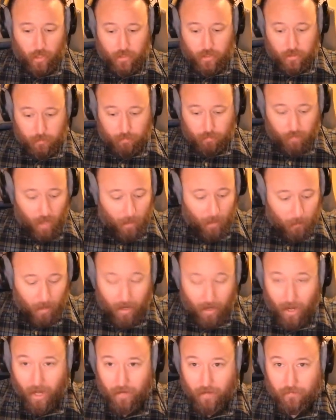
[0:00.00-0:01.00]
I just prop
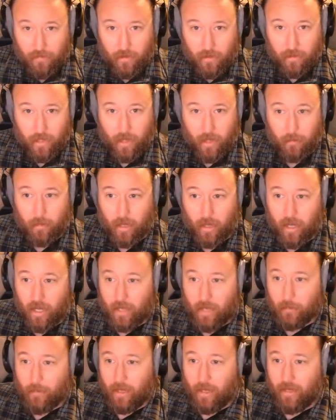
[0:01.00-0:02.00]
my iPhone up
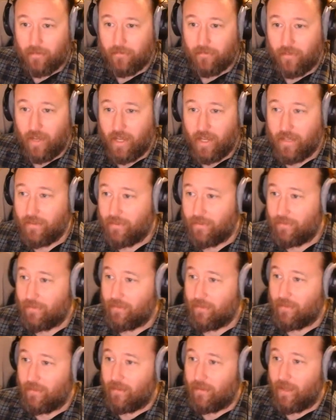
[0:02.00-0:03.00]
behind my vise
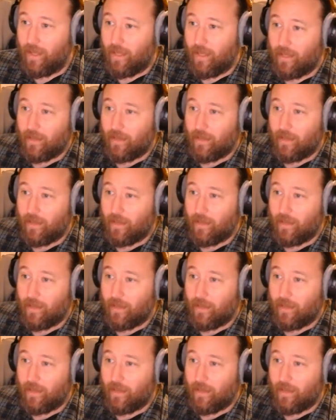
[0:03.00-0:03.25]
and